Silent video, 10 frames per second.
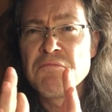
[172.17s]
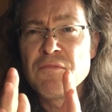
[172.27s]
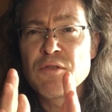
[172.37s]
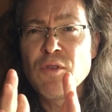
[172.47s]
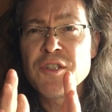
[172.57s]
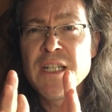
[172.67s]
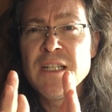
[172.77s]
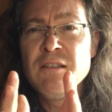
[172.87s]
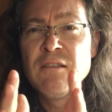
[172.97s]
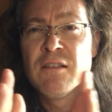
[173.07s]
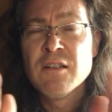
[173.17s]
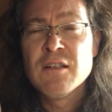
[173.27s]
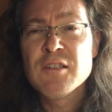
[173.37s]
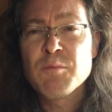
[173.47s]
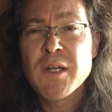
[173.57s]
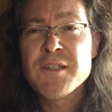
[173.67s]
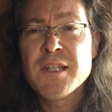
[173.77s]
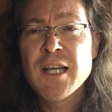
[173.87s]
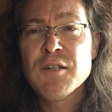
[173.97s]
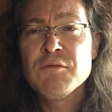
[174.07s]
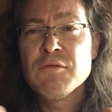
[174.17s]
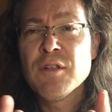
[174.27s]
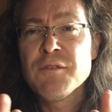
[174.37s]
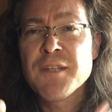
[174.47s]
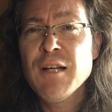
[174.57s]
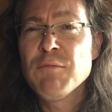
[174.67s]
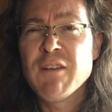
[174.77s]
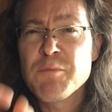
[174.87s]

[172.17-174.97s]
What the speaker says: squashing and spacing out of sound waves.